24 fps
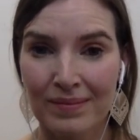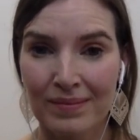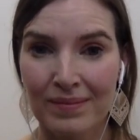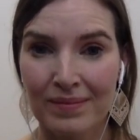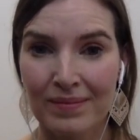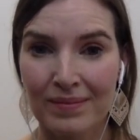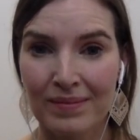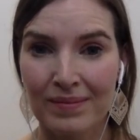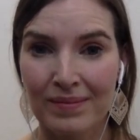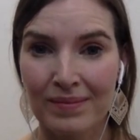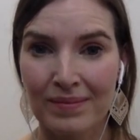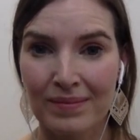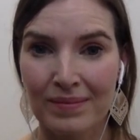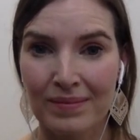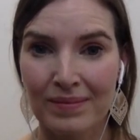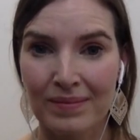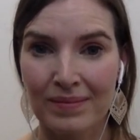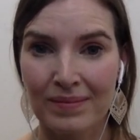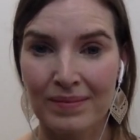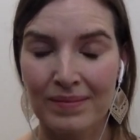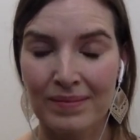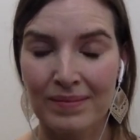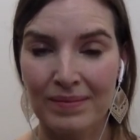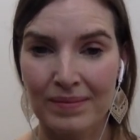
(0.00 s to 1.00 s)

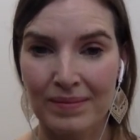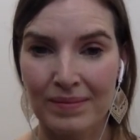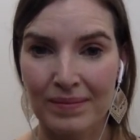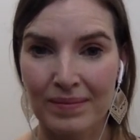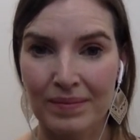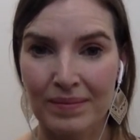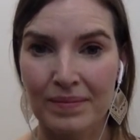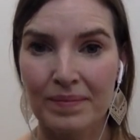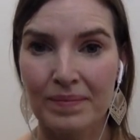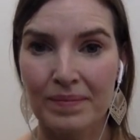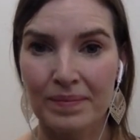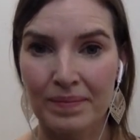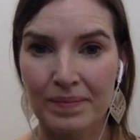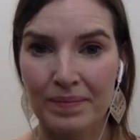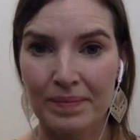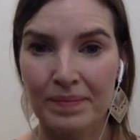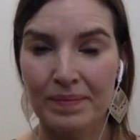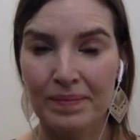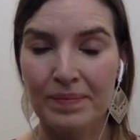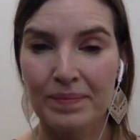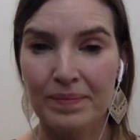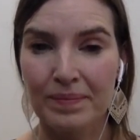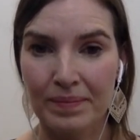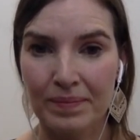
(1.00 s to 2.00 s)

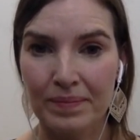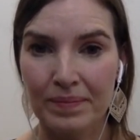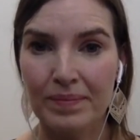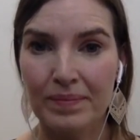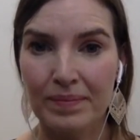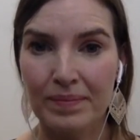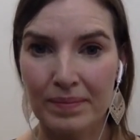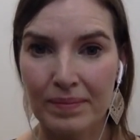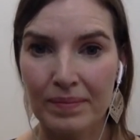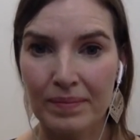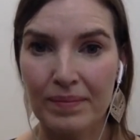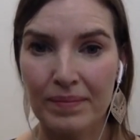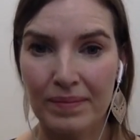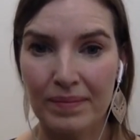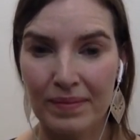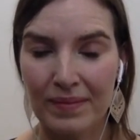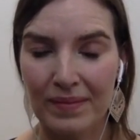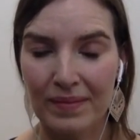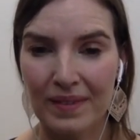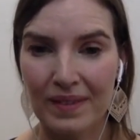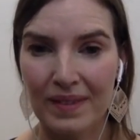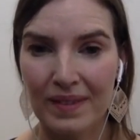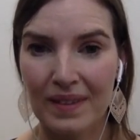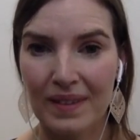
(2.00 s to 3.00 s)

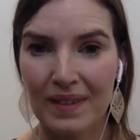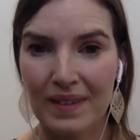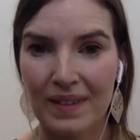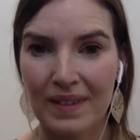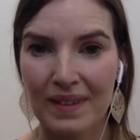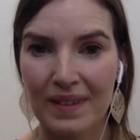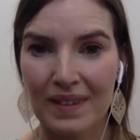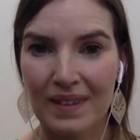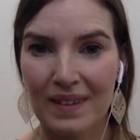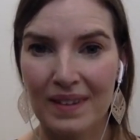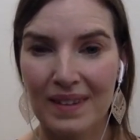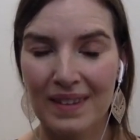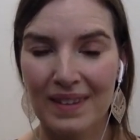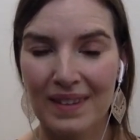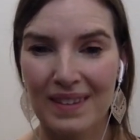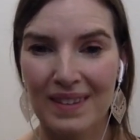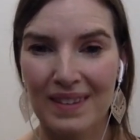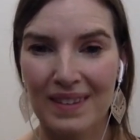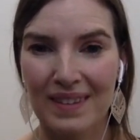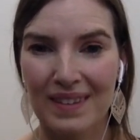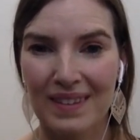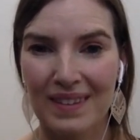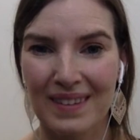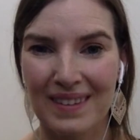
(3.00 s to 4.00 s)

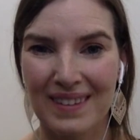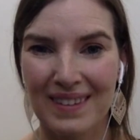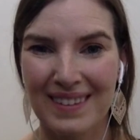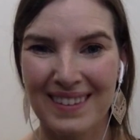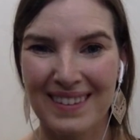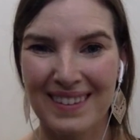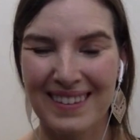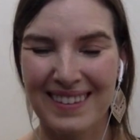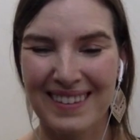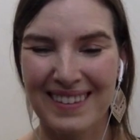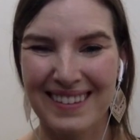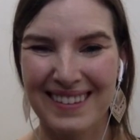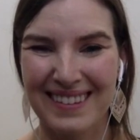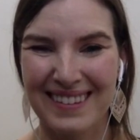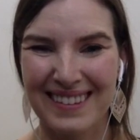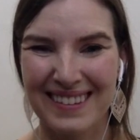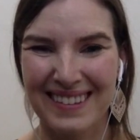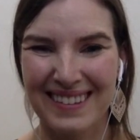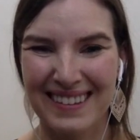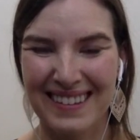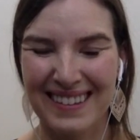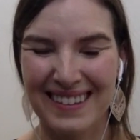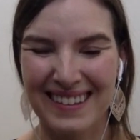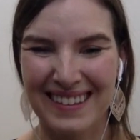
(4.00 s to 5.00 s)

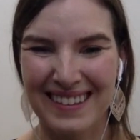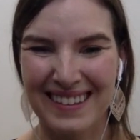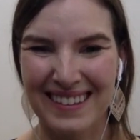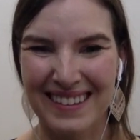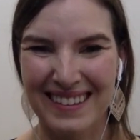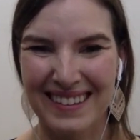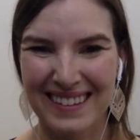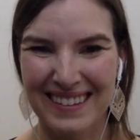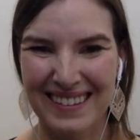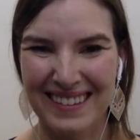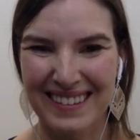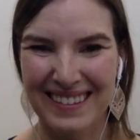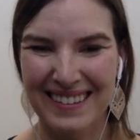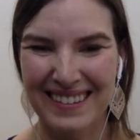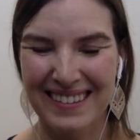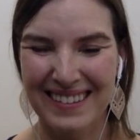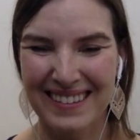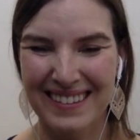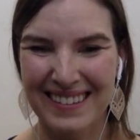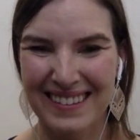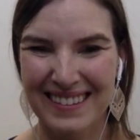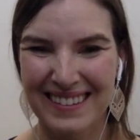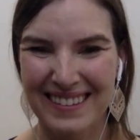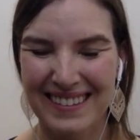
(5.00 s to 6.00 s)

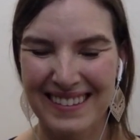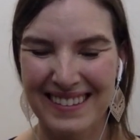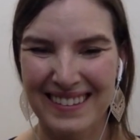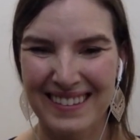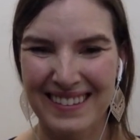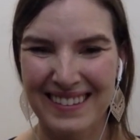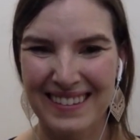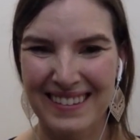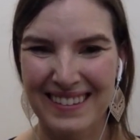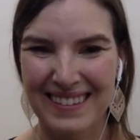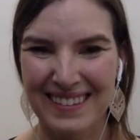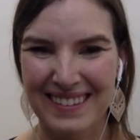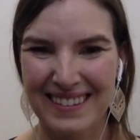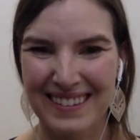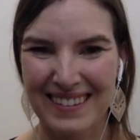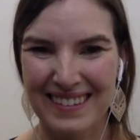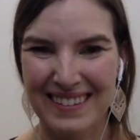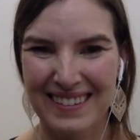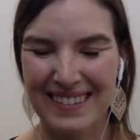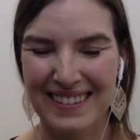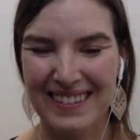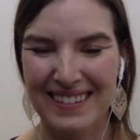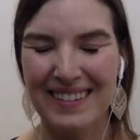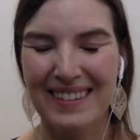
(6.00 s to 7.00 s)

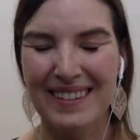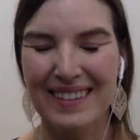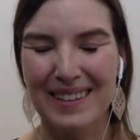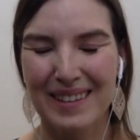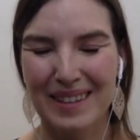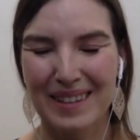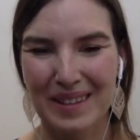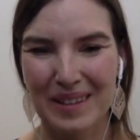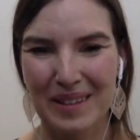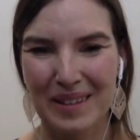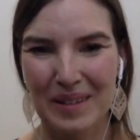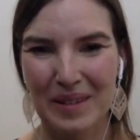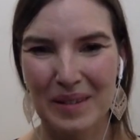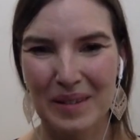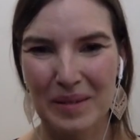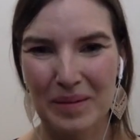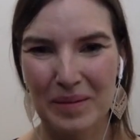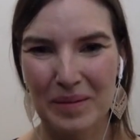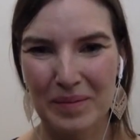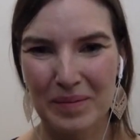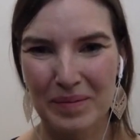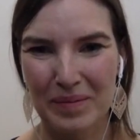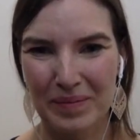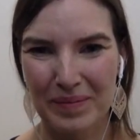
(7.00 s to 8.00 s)
[no speech]